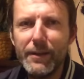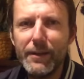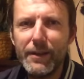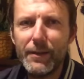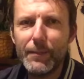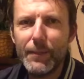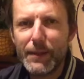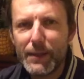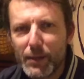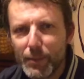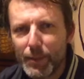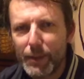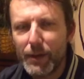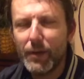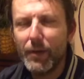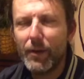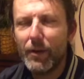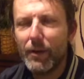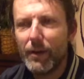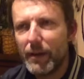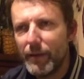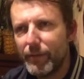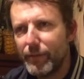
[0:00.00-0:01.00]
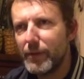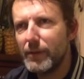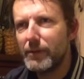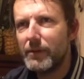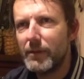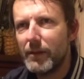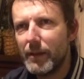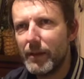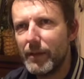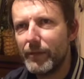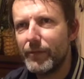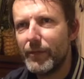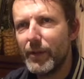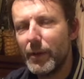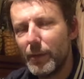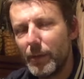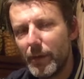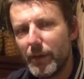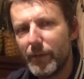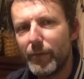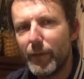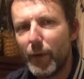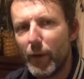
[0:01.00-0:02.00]
You're meant to be like,
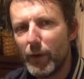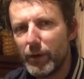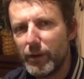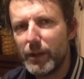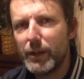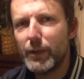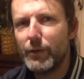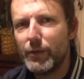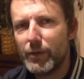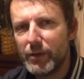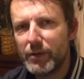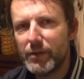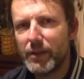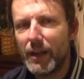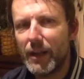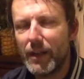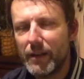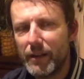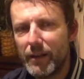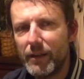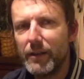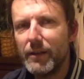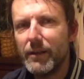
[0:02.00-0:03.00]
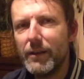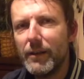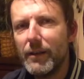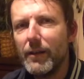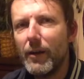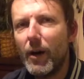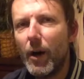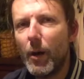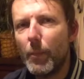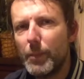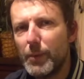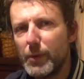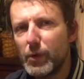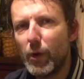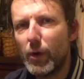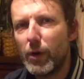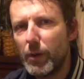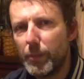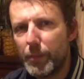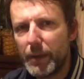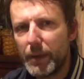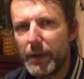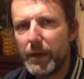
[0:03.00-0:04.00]
if I did understand it, I'd be
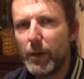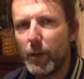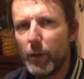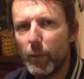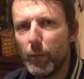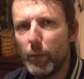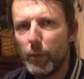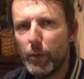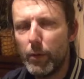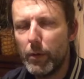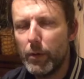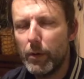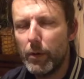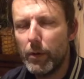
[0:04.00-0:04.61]
trying to be cool.